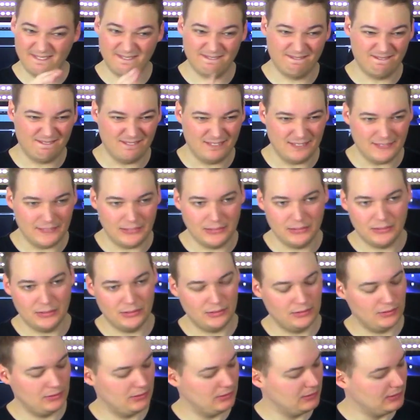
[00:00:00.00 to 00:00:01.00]

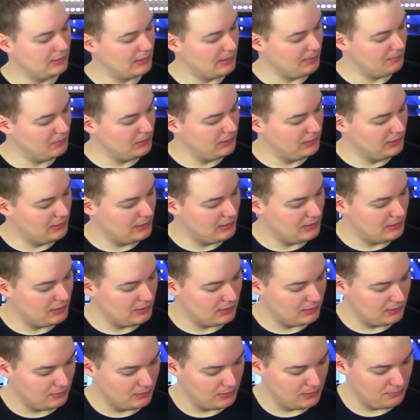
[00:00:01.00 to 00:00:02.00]
It can be
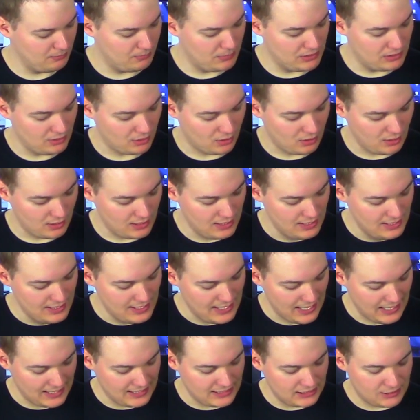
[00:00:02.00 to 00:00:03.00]
a bit hard,
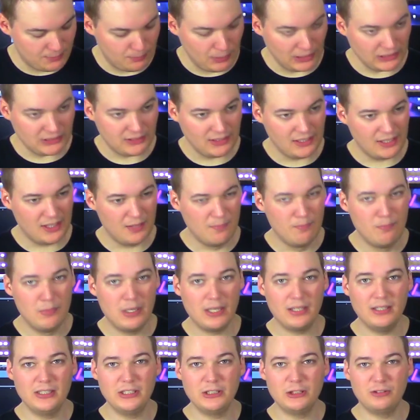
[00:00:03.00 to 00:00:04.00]
and especially the
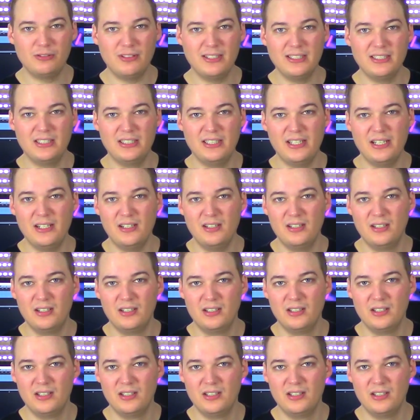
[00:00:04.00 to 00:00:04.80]
middle strings here,